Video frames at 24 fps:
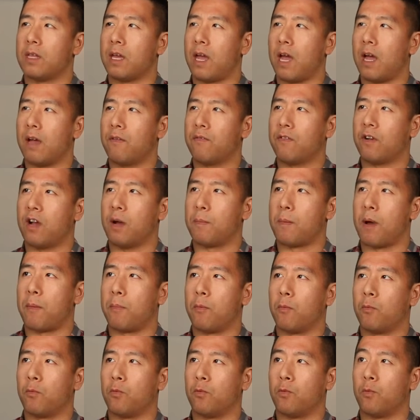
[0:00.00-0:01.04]
They have come
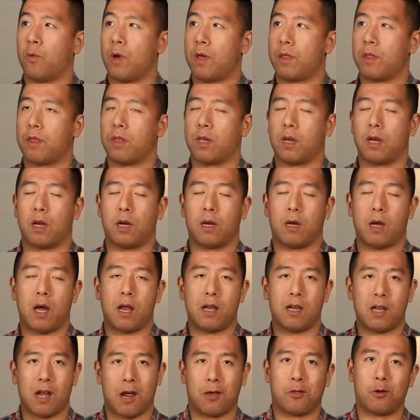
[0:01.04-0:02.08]
up with
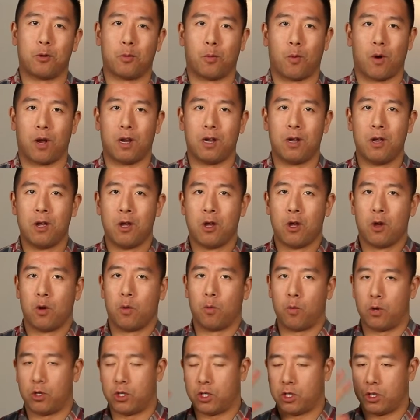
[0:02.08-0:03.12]
another one,
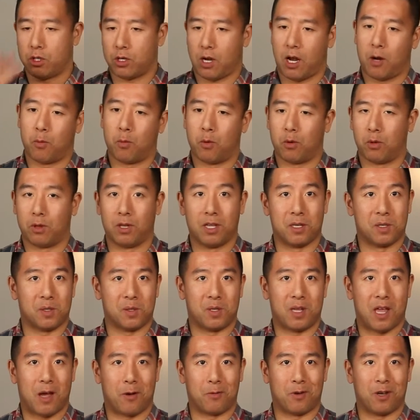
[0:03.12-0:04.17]
which I will
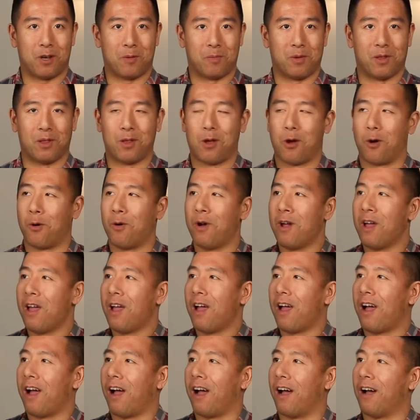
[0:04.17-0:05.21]
list down here below,
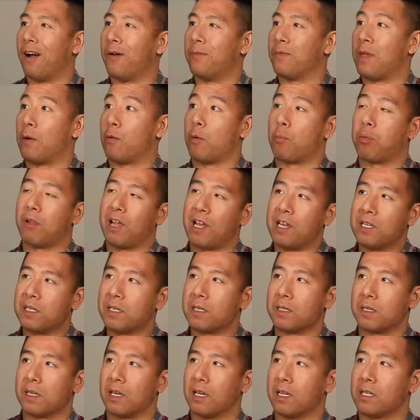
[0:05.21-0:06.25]
that
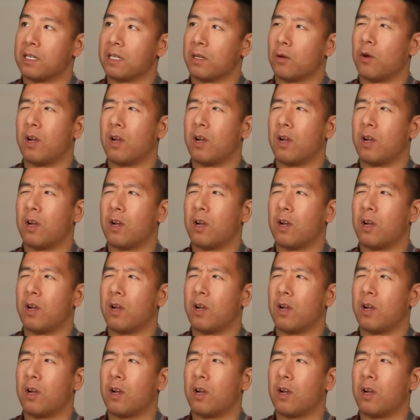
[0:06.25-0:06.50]
replaces it.